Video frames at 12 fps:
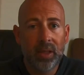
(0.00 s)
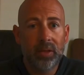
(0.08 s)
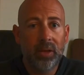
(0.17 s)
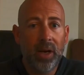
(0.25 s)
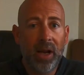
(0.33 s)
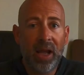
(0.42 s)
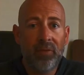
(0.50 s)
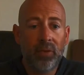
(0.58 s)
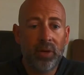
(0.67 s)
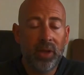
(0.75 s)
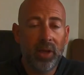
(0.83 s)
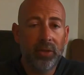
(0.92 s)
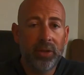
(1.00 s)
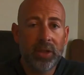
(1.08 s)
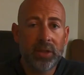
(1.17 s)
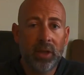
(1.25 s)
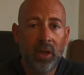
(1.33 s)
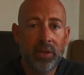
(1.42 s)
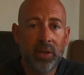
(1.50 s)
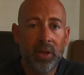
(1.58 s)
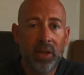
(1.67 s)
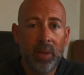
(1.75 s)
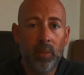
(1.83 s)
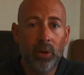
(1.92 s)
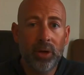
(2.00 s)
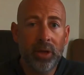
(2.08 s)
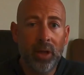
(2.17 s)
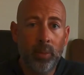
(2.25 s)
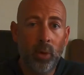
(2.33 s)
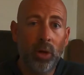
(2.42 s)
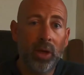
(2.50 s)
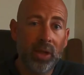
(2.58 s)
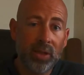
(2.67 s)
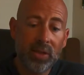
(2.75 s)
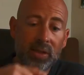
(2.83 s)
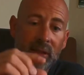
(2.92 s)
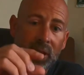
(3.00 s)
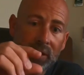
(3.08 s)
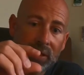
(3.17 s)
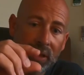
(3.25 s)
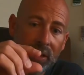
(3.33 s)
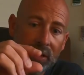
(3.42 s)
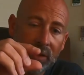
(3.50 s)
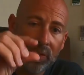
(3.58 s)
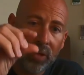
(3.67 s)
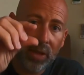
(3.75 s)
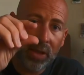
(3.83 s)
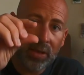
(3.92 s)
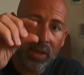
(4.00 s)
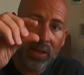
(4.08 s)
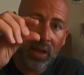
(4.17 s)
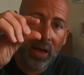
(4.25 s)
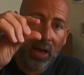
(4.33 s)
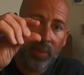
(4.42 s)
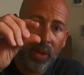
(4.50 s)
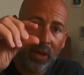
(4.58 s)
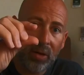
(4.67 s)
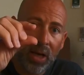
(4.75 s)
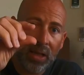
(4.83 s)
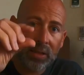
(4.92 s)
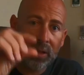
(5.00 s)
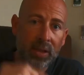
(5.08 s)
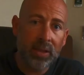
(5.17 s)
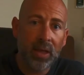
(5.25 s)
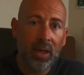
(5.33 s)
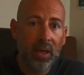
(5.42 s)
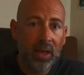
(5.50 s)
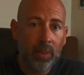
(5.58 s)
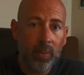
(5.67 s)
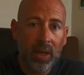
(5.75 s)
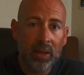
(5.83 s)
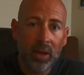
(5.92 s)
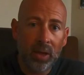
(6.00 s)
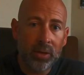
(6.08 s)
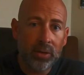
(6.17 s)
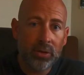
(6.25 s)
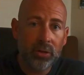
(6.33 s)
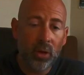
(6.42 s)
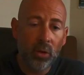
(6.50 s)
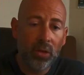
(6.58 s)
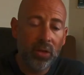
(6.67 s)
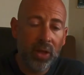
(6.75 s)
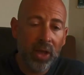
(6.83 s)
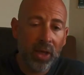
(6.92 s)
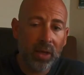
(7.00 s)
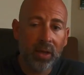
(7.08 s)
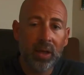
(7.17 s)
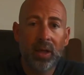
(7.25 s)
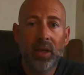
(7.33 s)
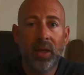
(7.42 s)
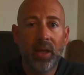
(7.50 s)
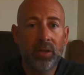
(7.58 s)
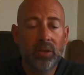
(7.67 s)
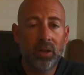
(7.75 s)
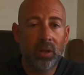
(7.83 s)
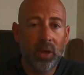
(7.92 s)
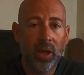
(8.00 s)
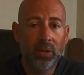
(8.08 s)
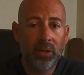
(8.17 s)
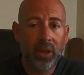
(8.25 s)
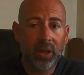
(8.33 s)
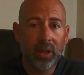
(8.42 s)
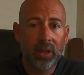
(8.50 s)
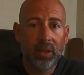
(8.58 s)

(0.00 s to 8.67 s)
All right, I have one of the healthiest lawns in the neighborhood and I'm mowing at 0.6 of an inch. That's how high my grass is, and my lawn is so thick and so healthy.